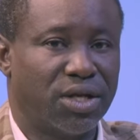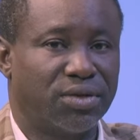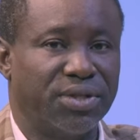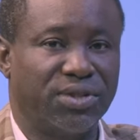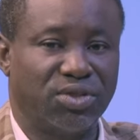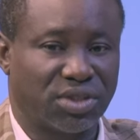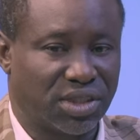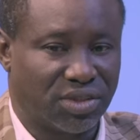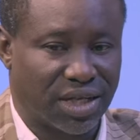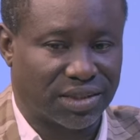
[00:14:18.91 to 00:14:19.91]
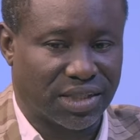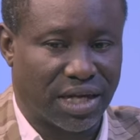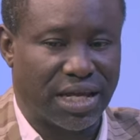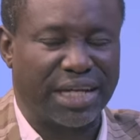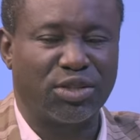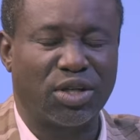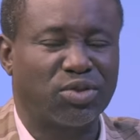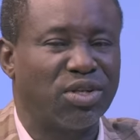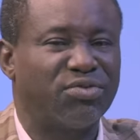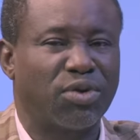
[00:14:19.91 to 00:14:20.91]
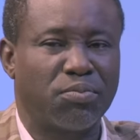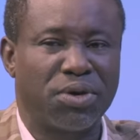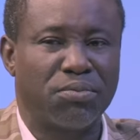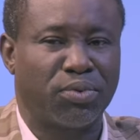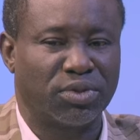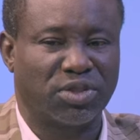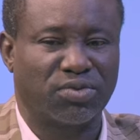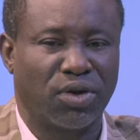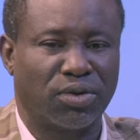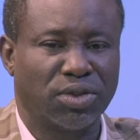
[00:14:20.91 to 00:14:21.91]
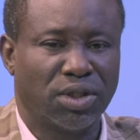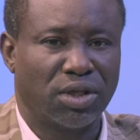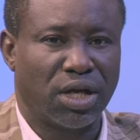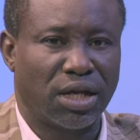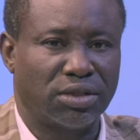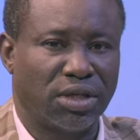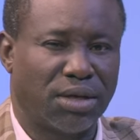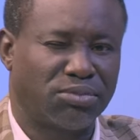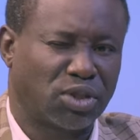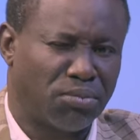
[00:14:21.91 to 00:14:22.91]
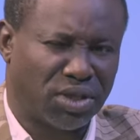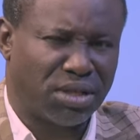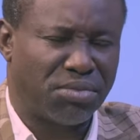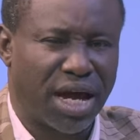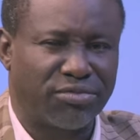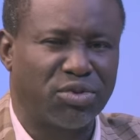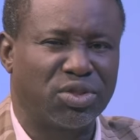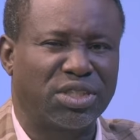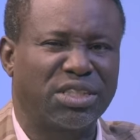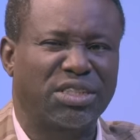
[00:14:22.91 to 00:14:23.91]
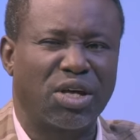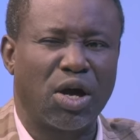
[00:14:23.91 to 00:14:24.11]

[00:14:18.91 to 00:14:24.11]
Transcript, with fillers: Reduce it drastically. And not only for pimples, for uh, um, somebody may have noticed,